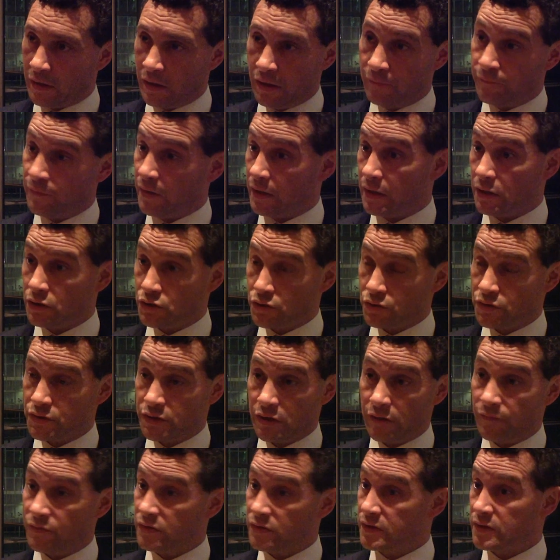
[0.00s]
financial
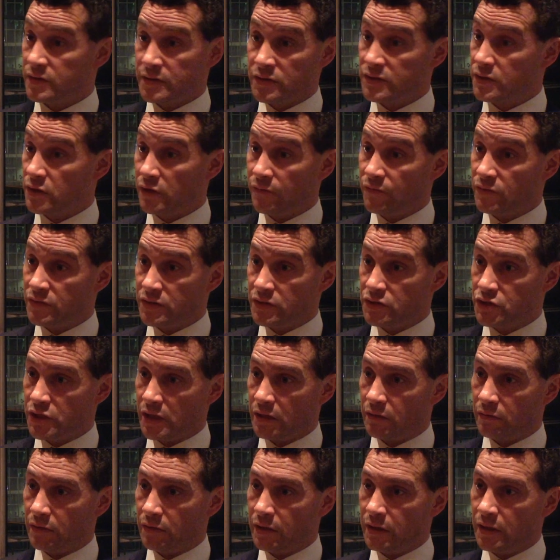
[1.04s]
services and services
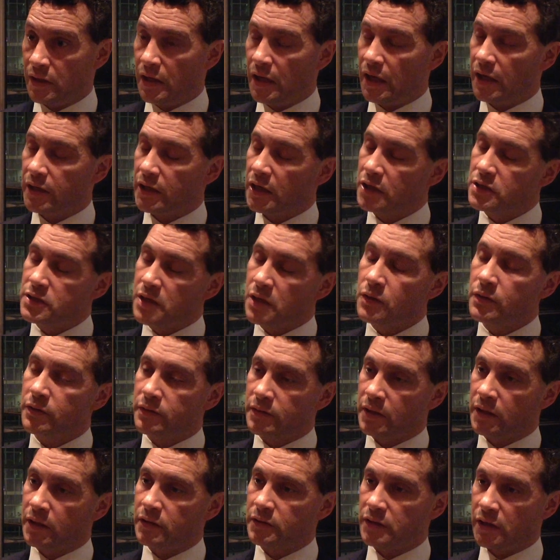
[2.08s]
generally. And I don't
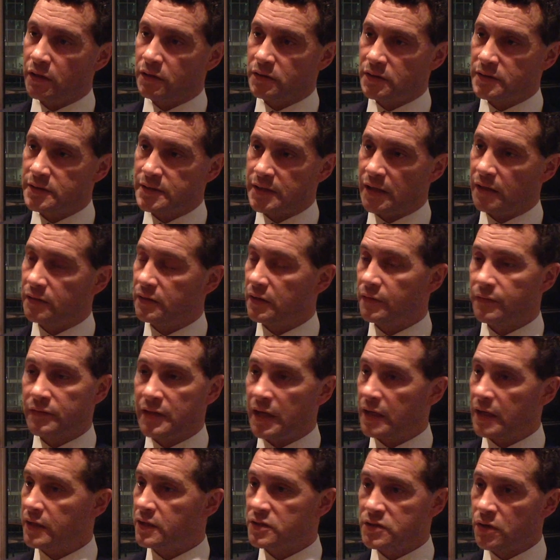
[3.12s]
think they understand that
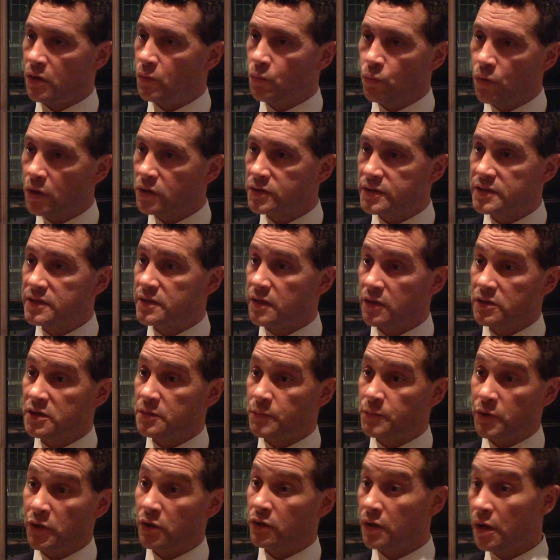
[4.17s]
that is not what is going to
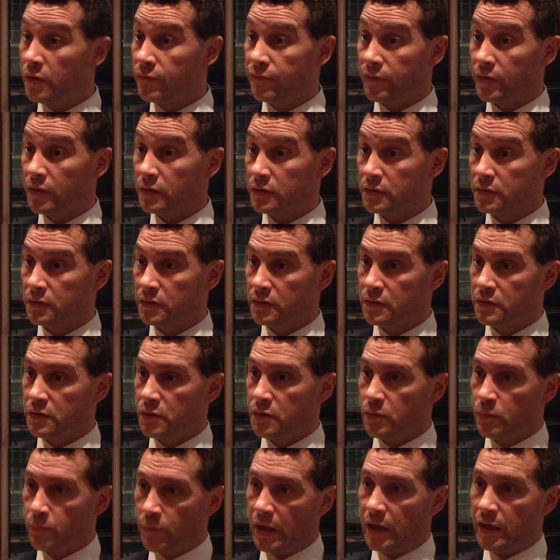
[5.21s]
be on offer
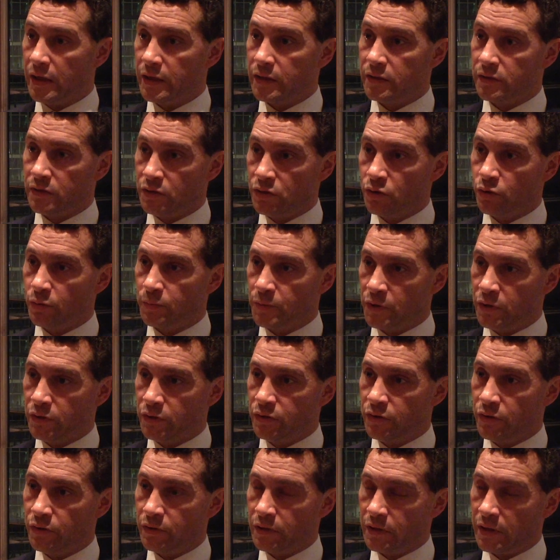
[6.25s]
by the European
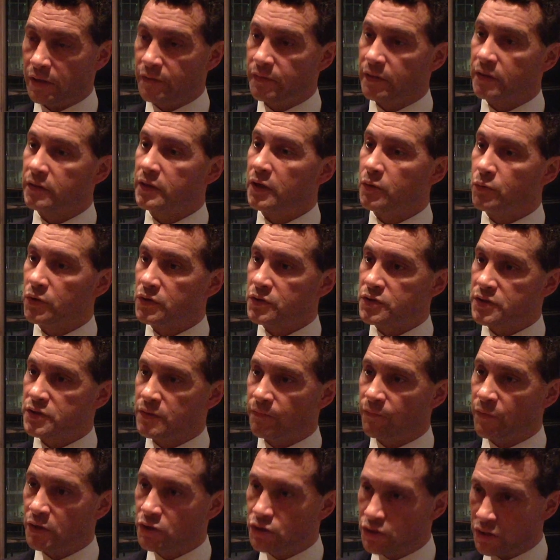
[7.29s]
Union. I think they want
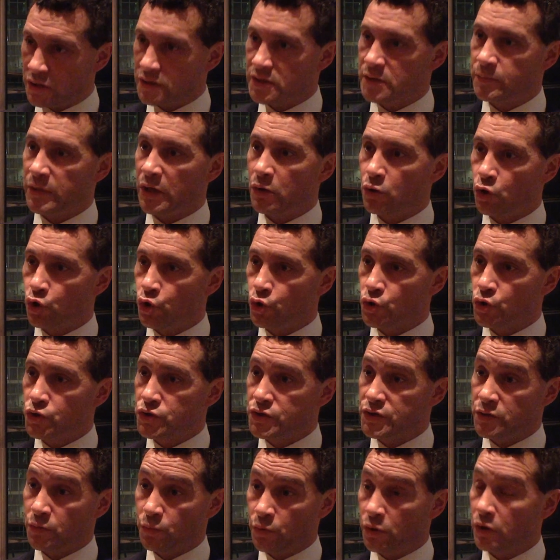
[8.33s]
something just about goods
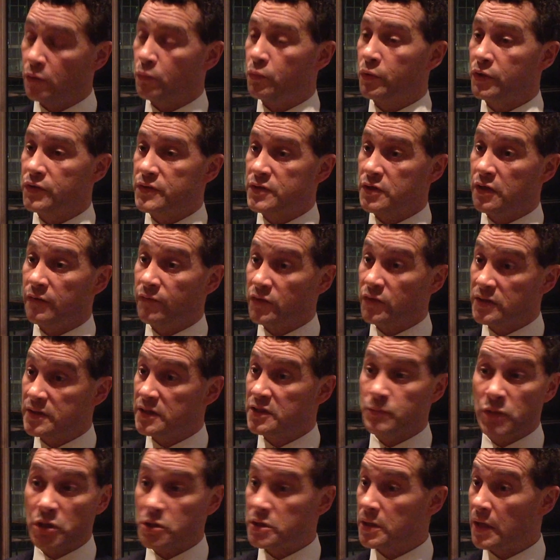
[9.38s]
to work with services
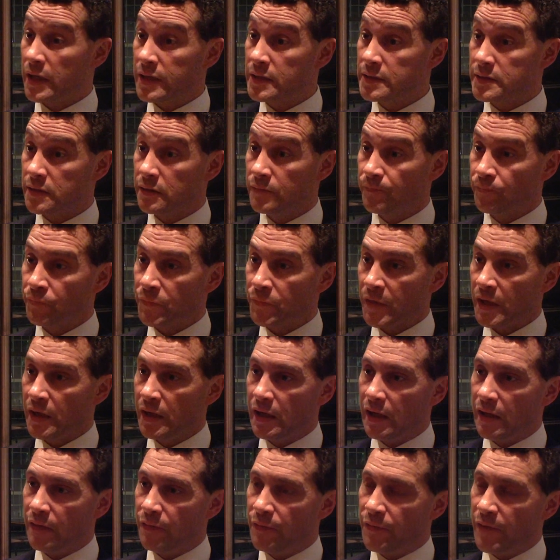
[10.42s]
much later.
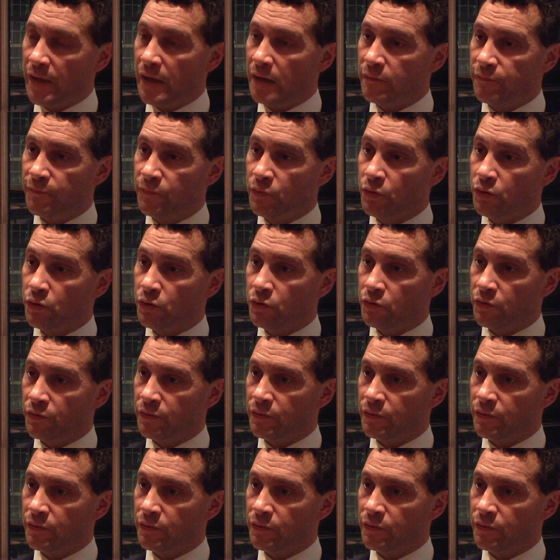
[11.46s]
And therefore,